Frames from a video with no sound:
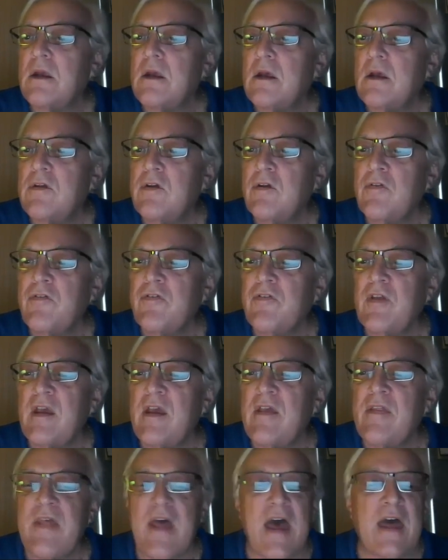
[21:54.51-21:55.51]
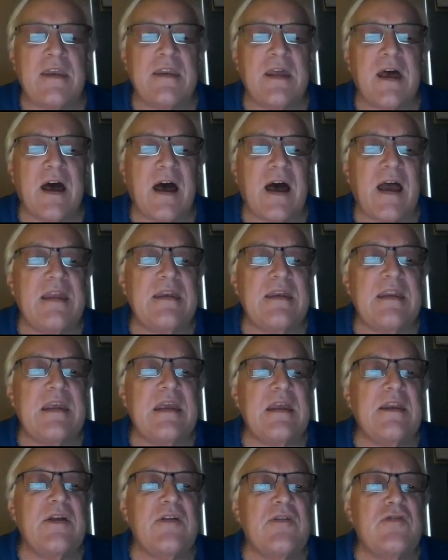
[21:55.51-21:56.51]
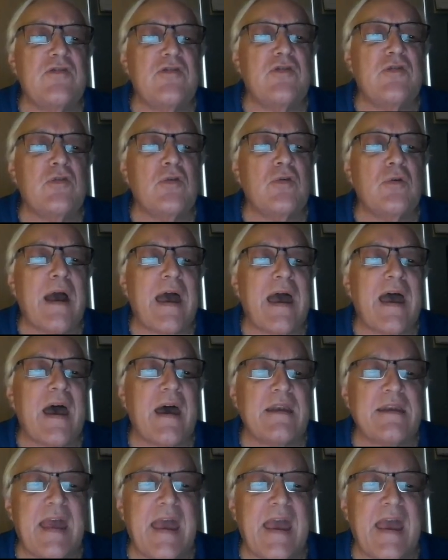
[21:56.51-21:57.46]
you'll see that I needed to add